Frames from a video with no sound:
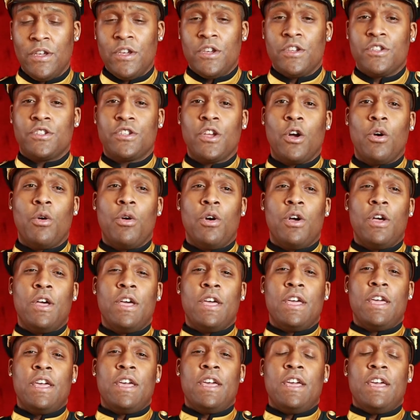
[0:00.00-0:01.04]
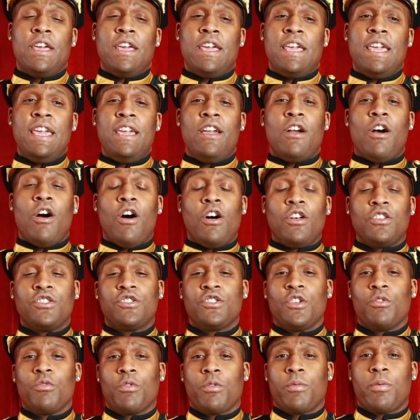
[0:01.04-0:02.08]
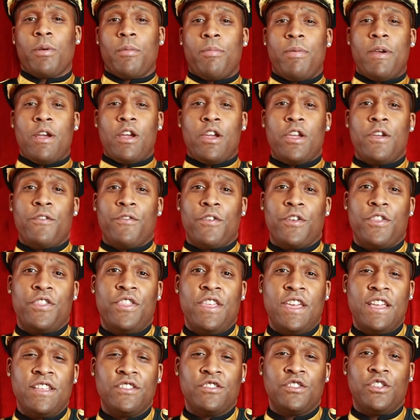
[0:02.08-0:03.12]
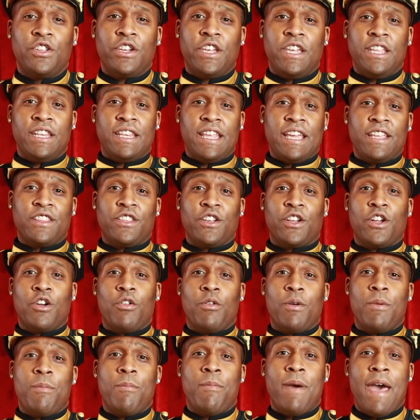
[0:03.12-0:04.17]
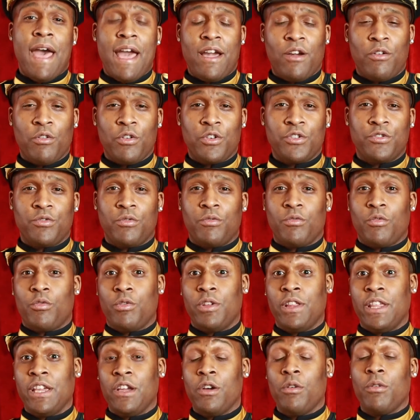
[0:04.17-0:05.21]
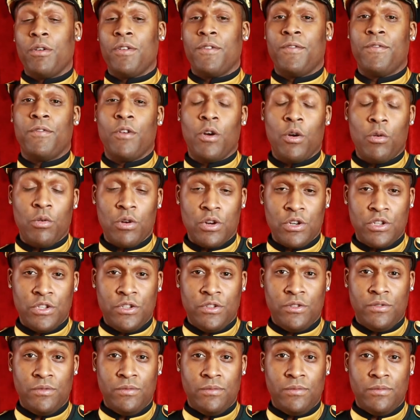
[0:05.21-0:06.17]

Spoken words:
So he also will prepare you for things looking like they're going backwards when we're really going forwards.